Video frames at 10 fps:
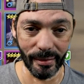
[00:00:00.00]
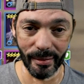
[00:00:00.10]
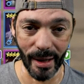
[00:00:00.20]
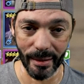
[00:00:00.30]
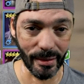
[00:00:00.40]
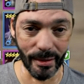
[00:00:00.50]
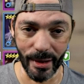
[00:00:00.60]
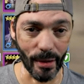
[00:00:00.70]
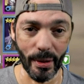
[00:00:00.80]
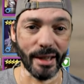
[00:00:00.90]
That
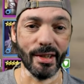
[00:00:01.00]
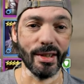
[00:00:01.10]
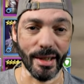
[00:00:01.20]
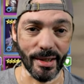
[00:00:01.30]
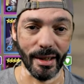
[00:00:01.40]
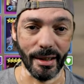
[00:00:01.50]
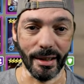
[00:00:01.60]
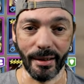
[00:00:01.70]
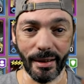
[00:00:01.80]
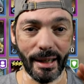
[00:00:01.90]
don't exist in
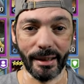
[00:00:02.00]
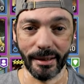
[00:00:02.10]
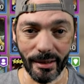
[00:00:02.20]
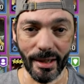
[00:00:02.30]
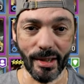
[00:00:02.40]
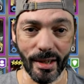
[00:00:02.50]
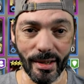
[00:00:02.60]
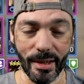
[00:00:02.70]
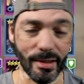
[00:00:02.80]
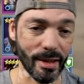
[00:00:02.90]
here, alright? Don't exist
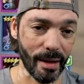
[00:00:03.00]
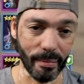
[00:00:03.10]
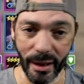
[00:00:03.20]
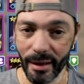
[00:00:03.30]
in this game.